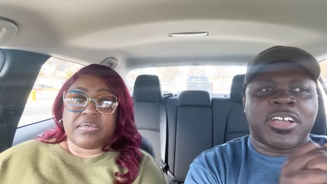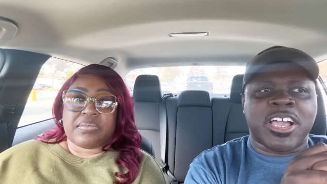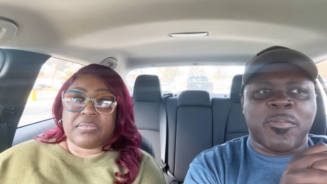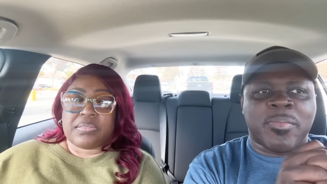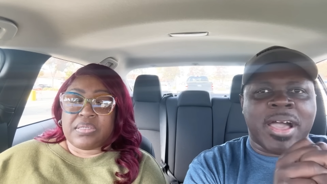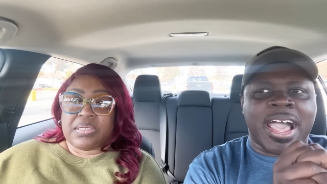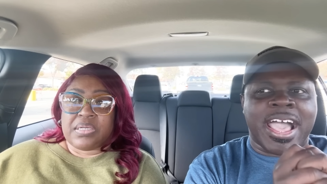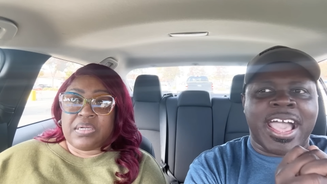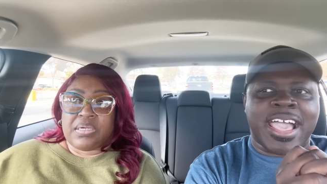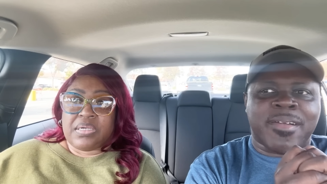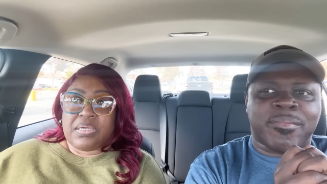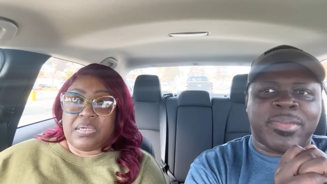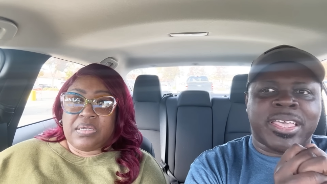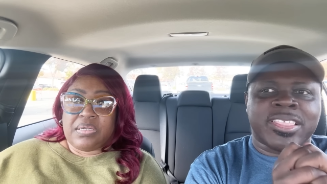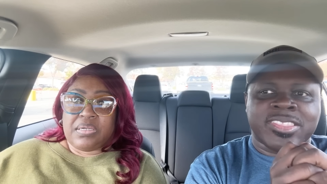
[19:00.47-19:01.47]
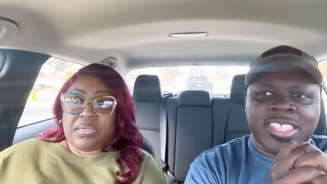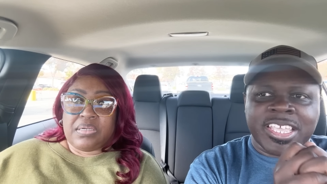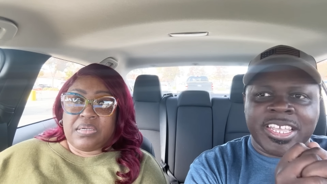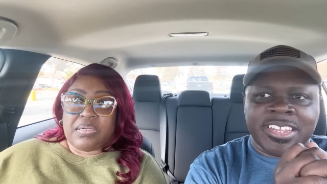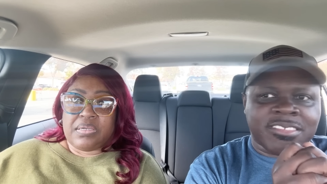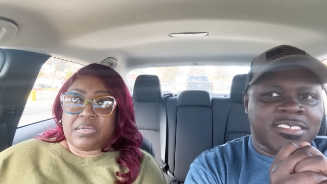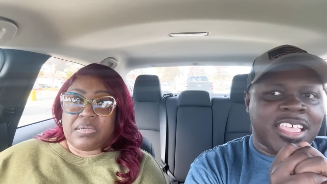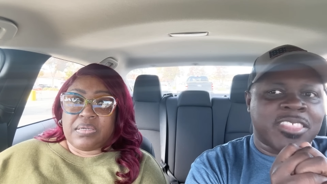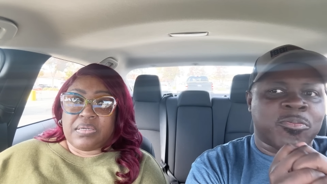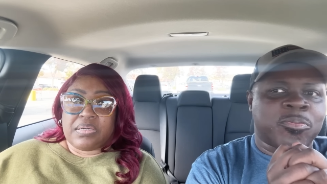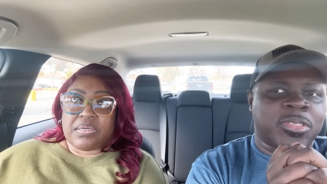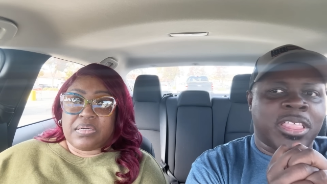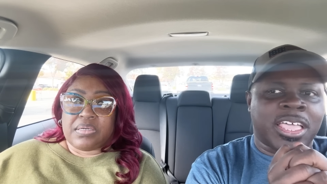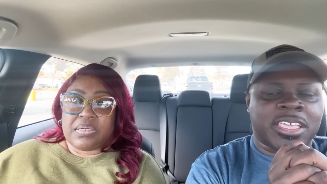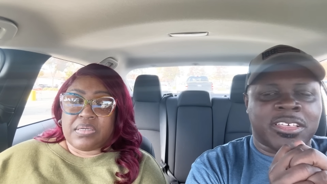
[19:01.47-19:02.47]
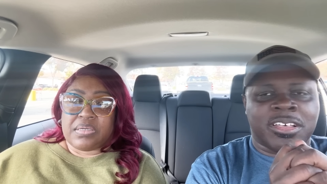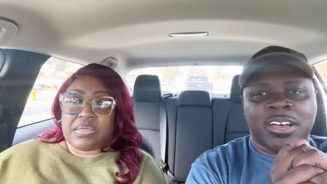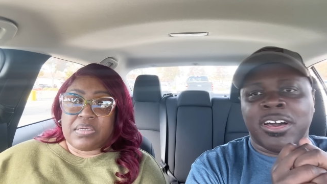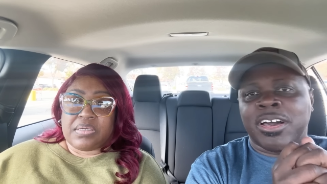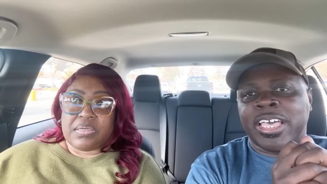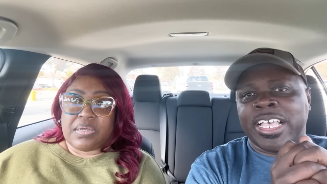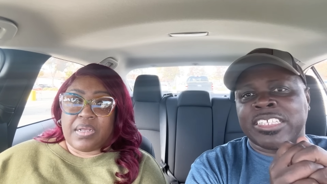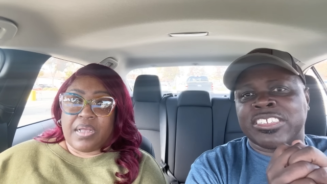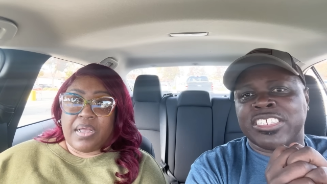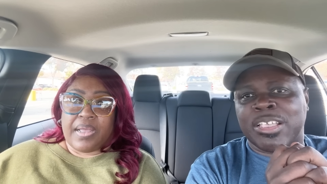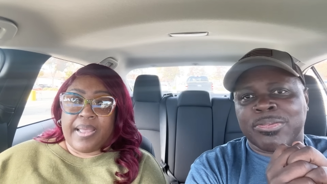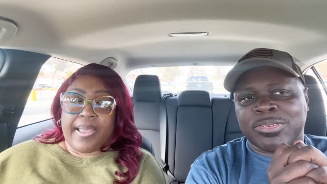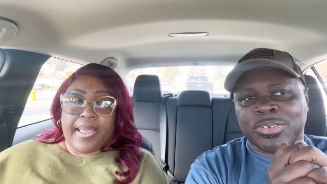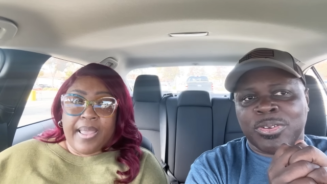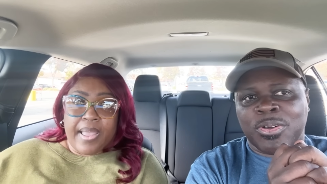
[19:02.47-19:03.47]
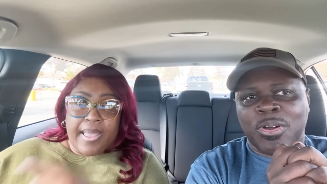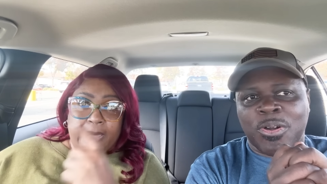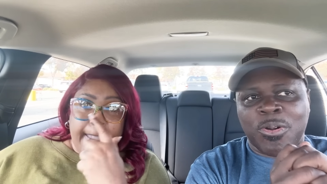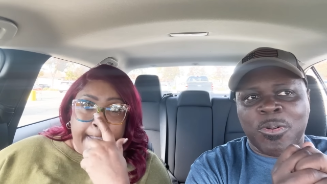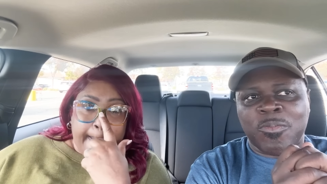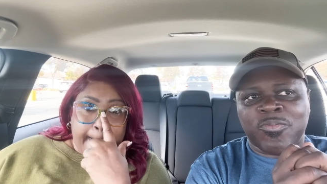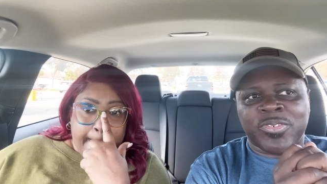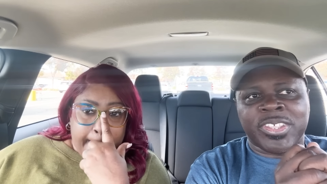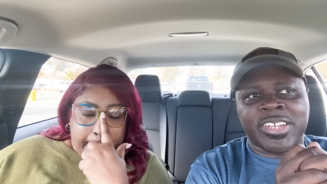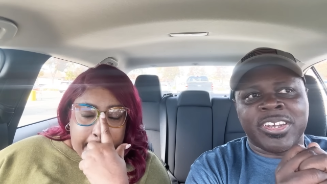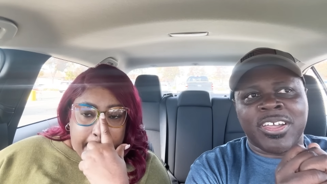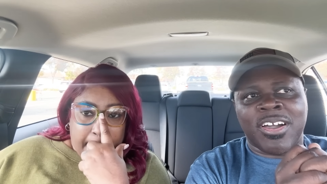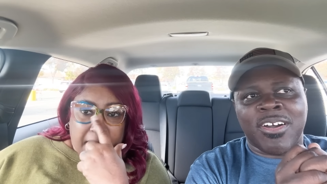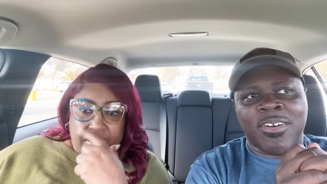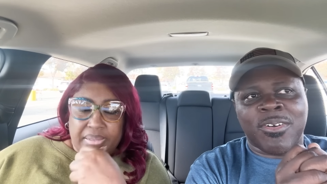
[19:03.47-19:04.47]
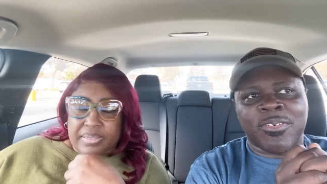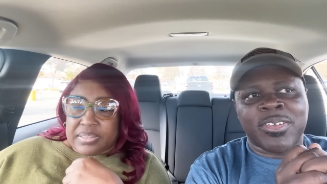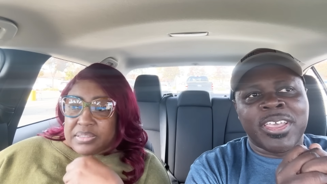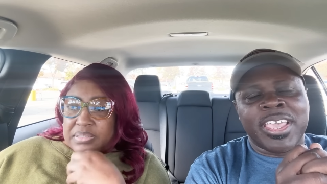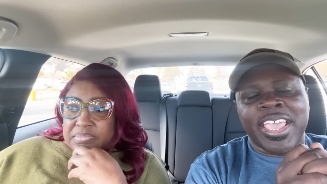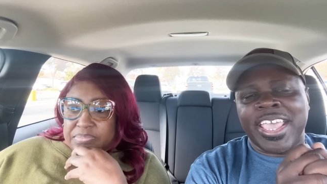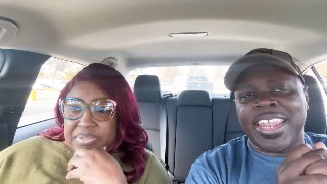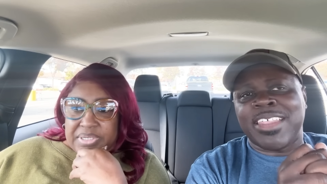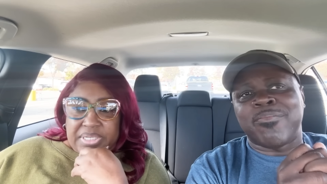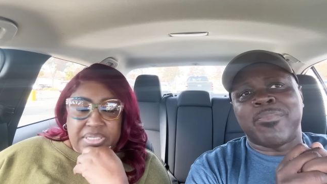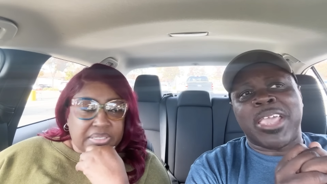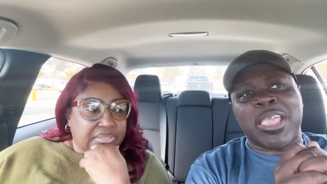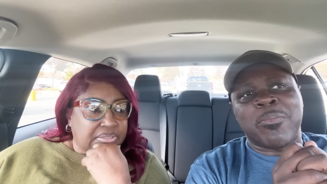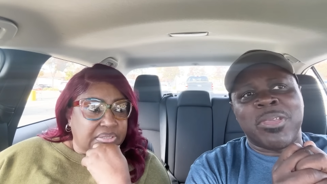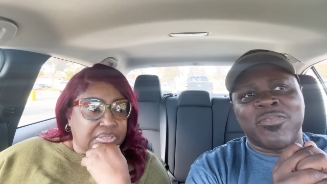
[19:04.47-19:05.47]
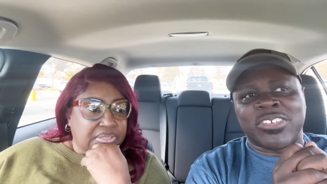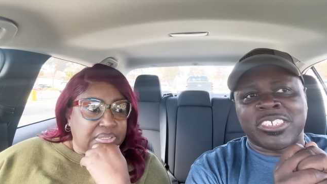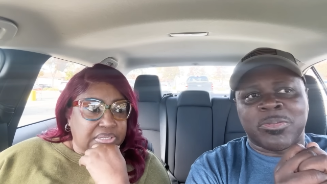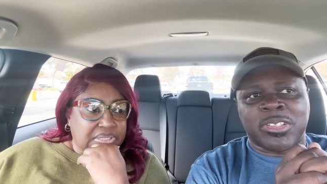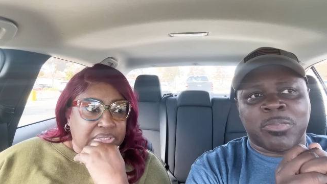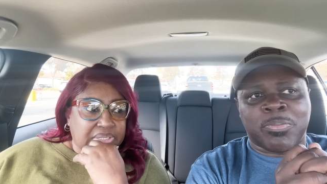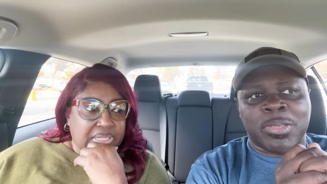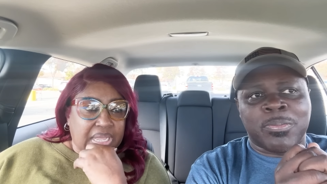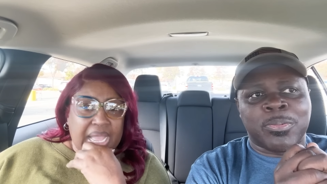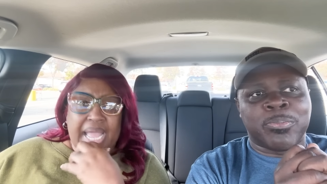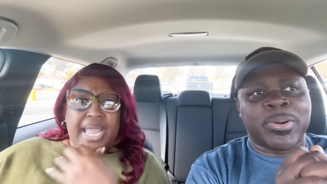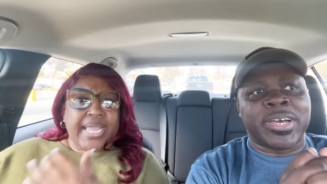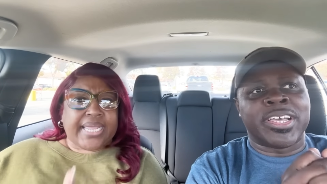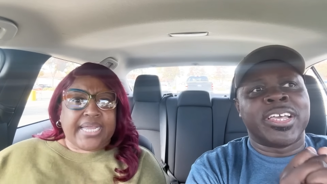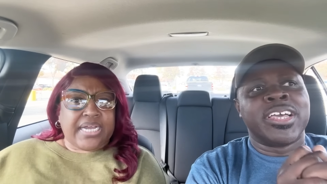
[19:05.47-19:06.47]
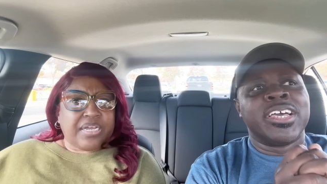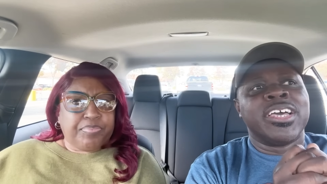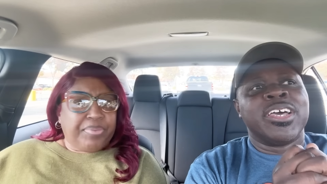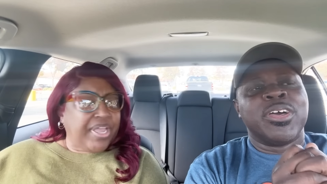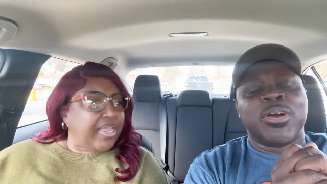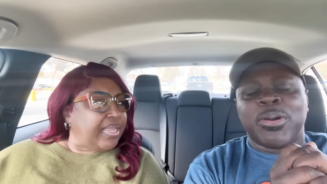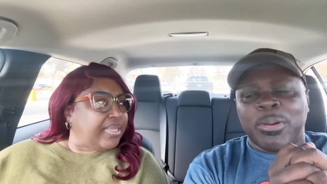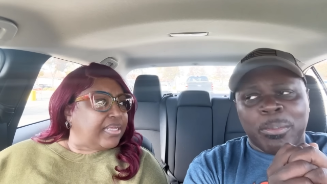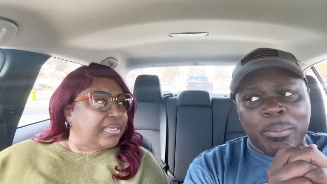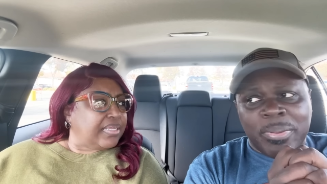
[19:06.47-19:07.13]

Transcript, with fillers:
Speaker 1: come behind me and thinking it's like a, like a uh, exceptional home for their dog, and right. it mm-hmm. may be for some other people. But, it could be.